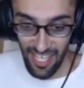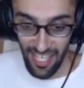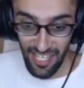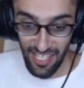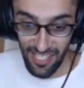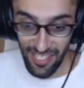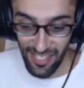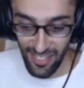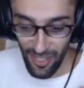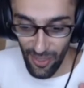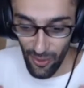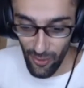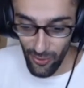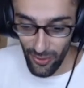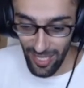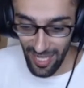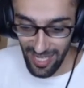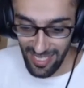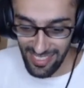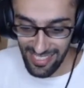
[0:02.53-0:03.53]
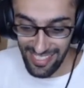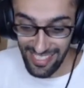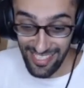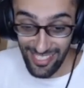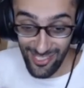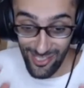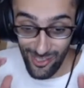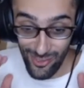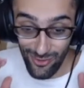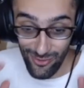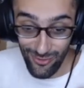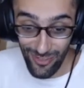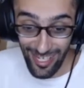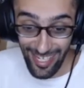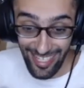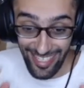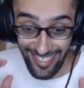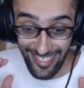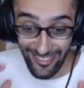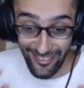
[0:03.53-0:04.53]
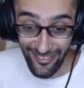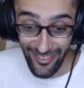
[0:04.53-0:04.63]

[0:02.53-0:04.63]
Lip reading: Yo guys, great